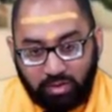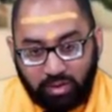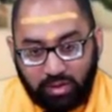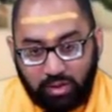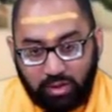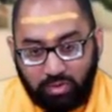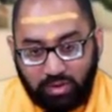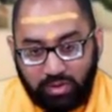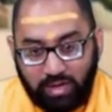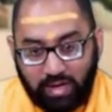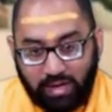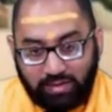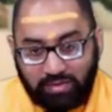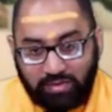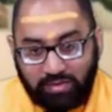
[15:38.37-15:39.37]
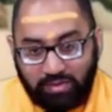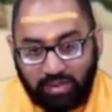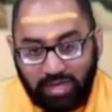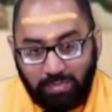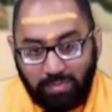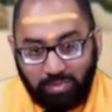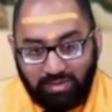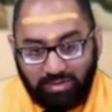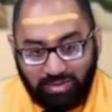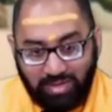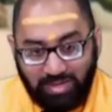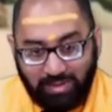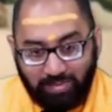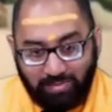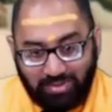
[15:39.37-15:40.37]
Like, you did not sleep, it
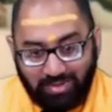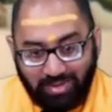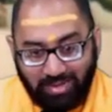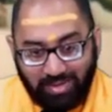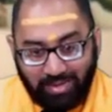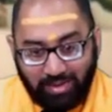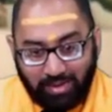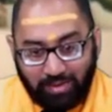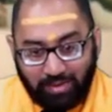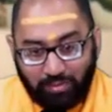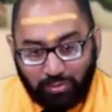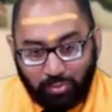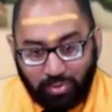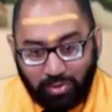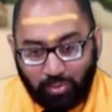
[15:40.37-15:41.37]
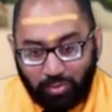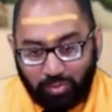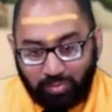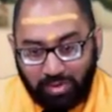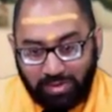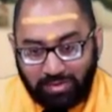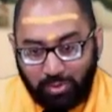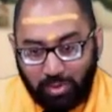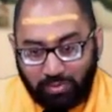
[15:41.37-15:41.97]
seems, for 3 whole months.